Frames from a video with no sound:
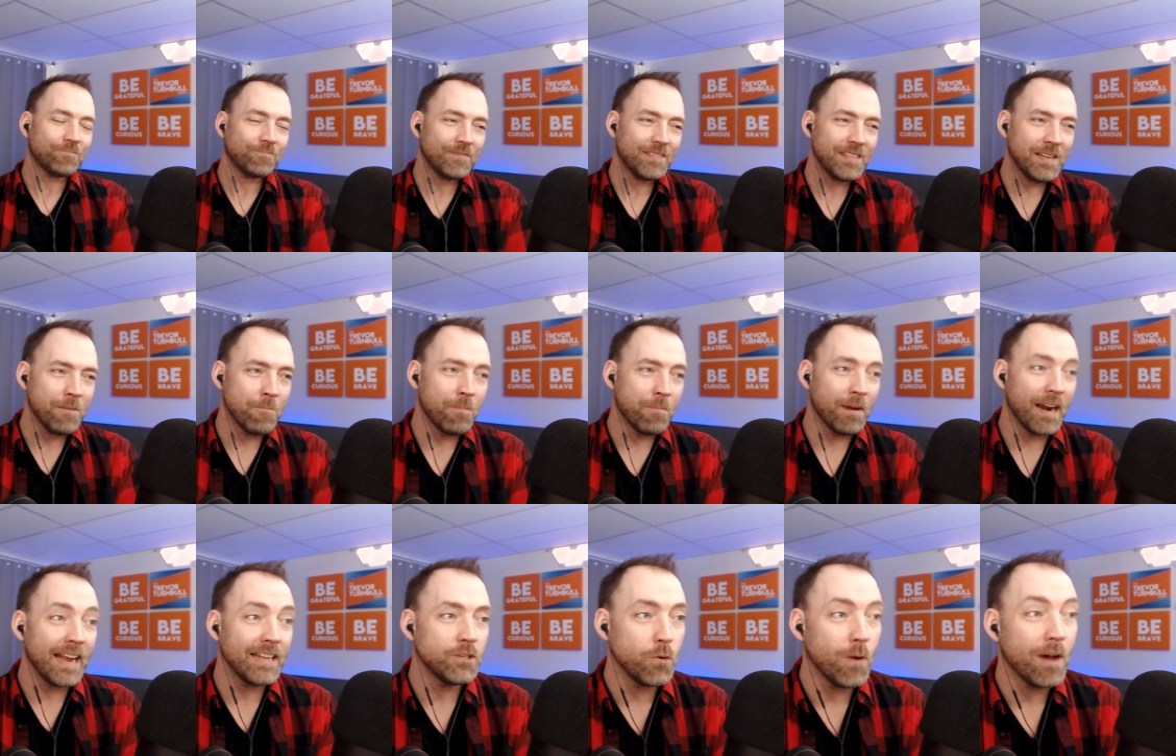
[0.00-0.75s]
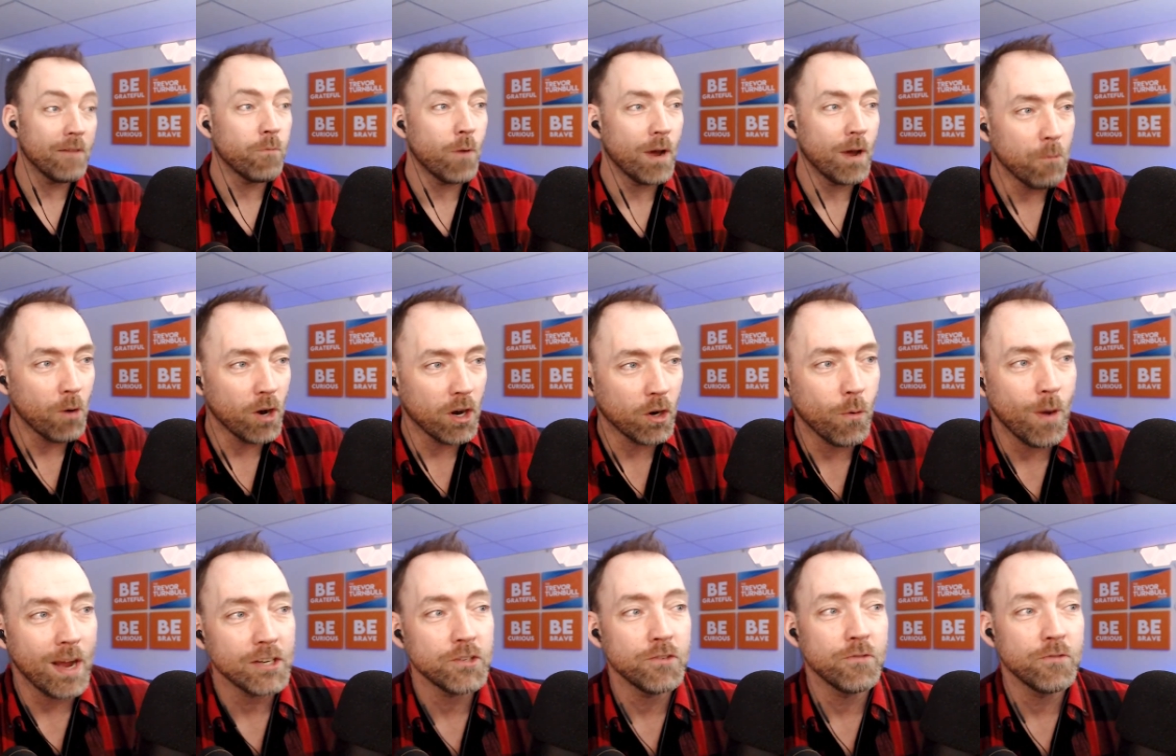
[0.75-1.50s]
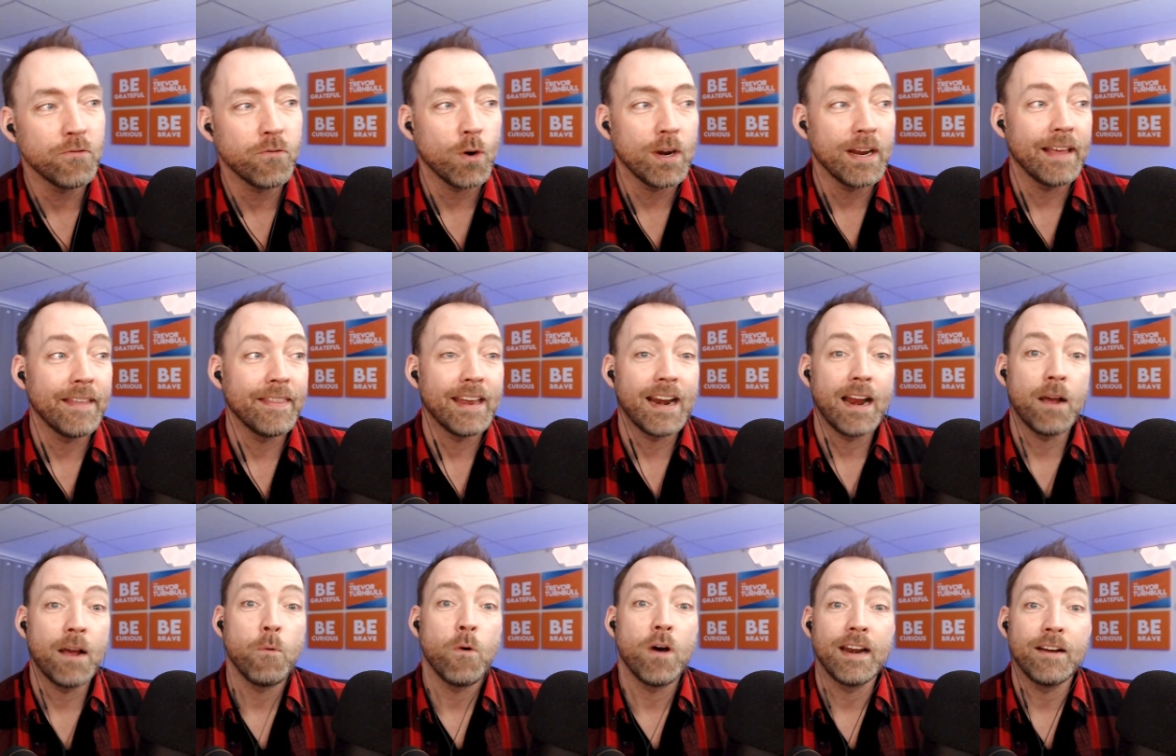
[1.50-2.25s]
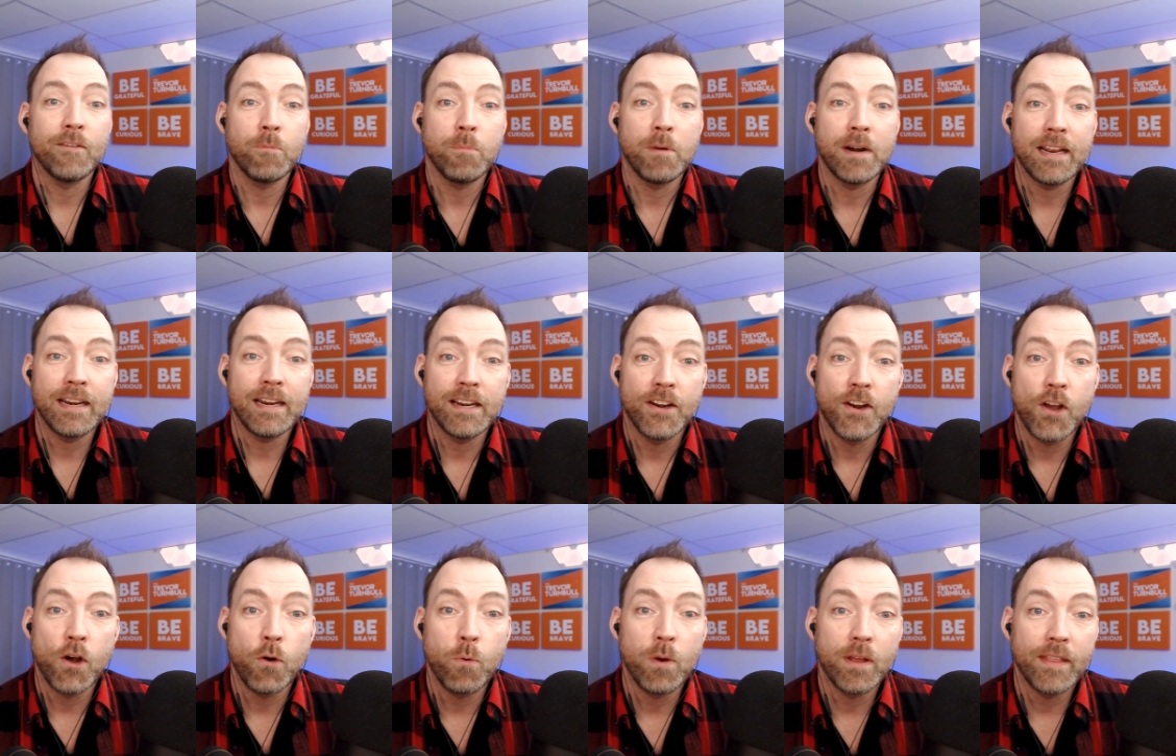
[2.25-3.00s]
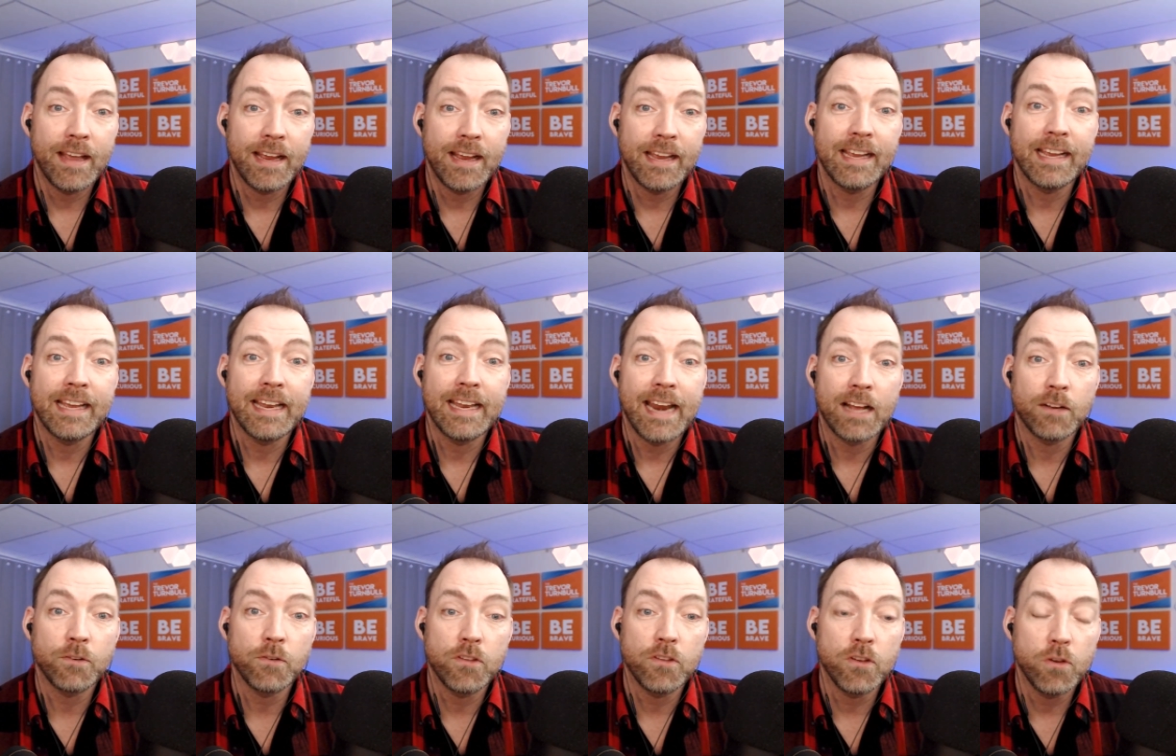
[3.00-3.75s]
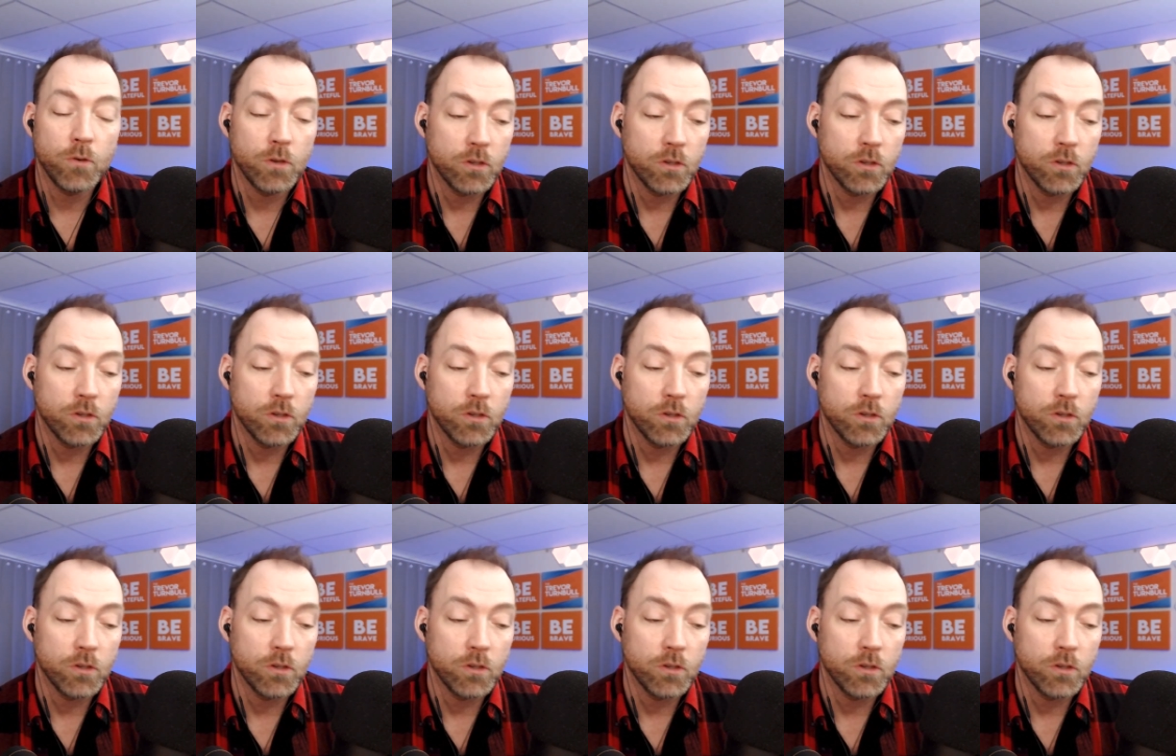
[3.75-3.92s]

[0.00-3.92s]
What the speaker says: But I do have one more question for you, and then I want everybody to know where they can connect with you as